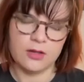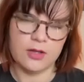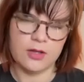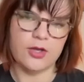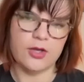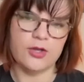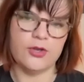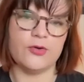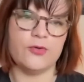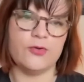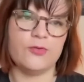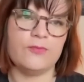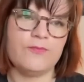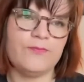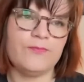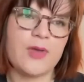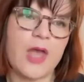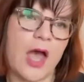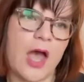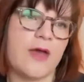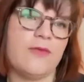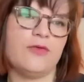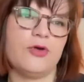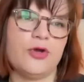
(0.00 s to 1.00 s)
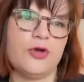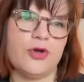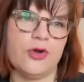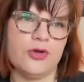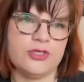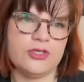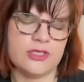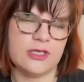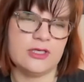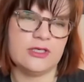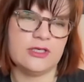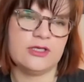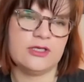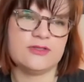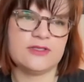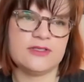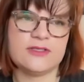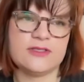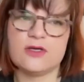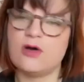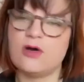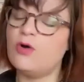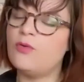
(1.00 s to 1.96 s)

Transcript: you know, behind the curtain, because it's